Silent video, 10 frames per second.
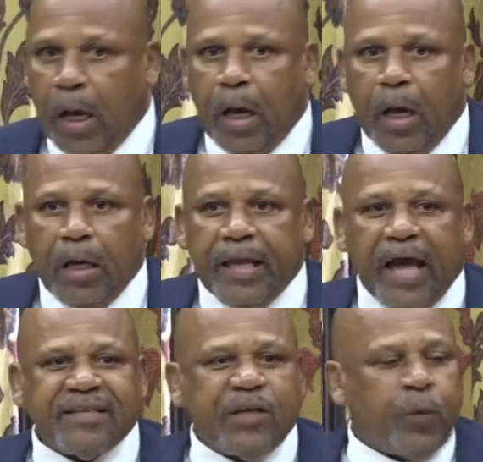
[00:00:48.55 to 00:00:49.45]
And I
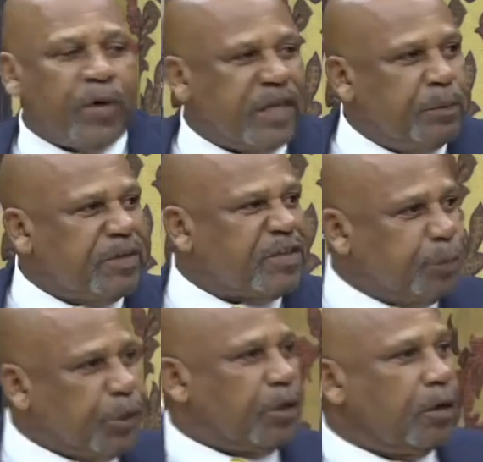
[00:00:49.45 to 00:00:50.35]
ask that question, Mr.
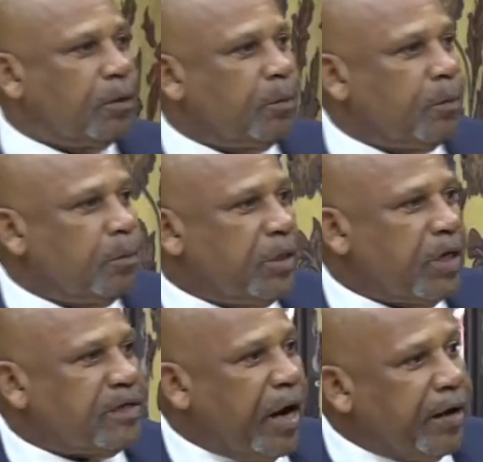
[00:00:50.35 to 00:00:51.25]
Speaker,
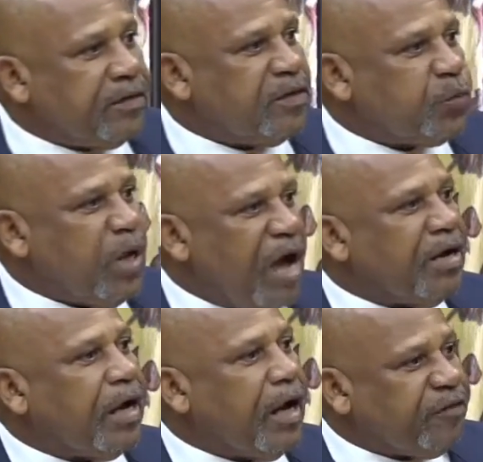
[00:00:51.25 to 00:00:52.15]
because here it is, we have a
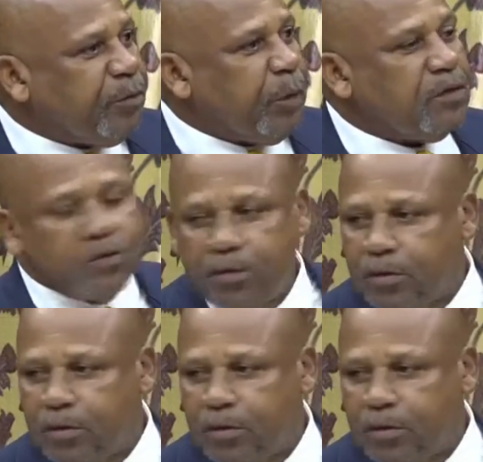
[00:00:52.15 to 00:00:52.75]
government